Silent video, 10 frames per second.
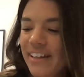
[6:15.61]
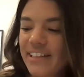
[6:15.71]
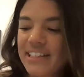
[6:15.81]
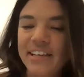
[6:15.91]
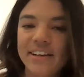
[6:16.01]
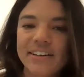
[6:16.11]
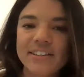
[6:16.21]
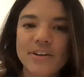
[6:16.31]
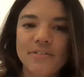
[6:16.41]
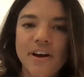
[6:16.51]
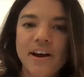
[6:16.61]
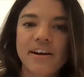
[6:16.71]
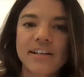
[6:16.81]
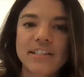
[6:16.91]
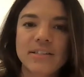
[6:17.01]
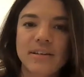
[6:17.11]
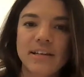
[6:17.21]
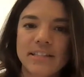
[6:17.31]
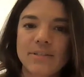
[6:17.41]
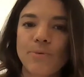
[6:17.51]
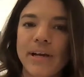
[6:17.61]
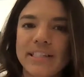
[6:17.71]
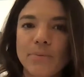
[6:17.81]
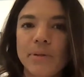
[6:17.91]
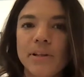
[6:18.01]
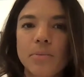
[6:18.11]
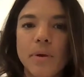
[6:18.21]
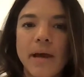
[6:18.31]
this year so far it's it's raised up a little bit